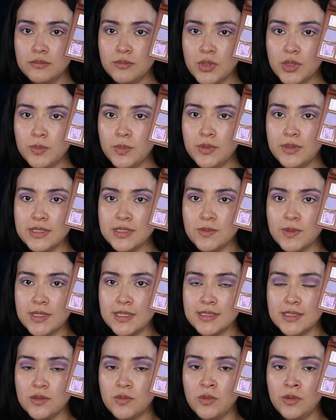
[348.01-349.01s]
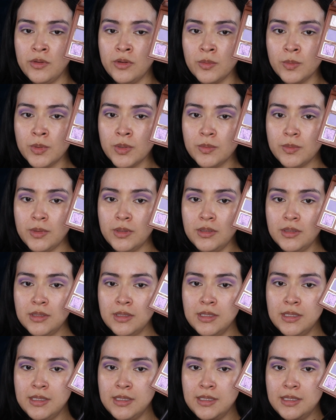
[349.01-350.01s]
purple as well as a cooler purple.
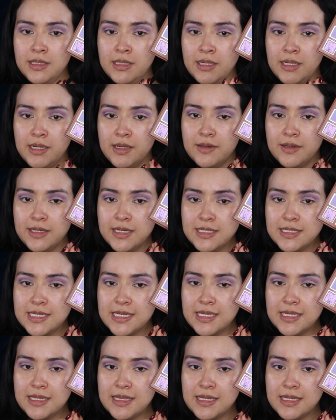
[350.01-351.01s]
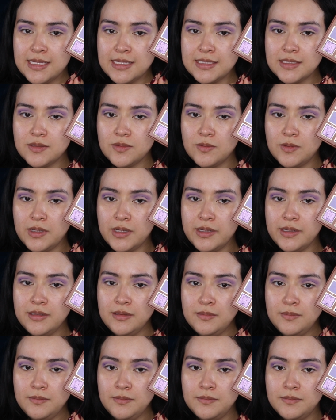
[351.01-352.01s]
I'm going to take this one